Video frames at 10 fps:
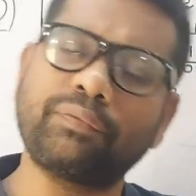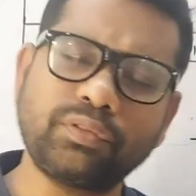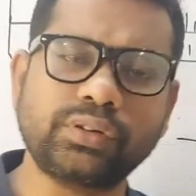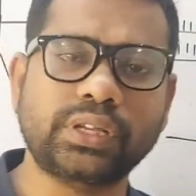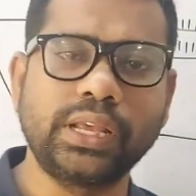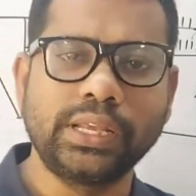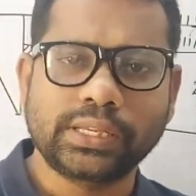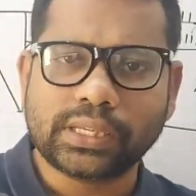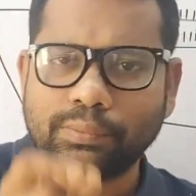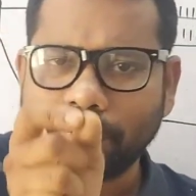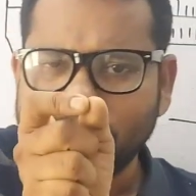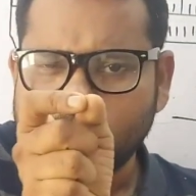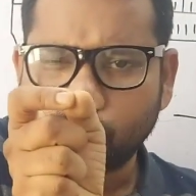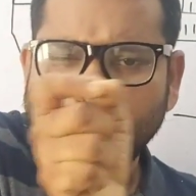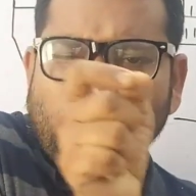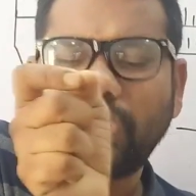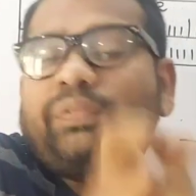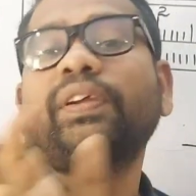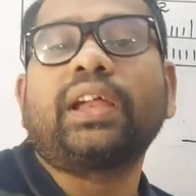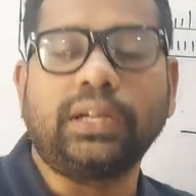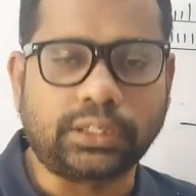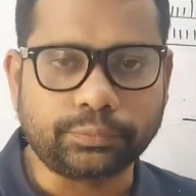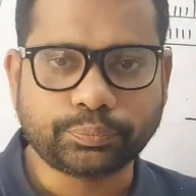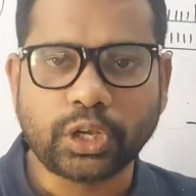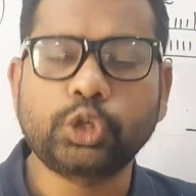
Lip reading: Of course, sometimes too difficult.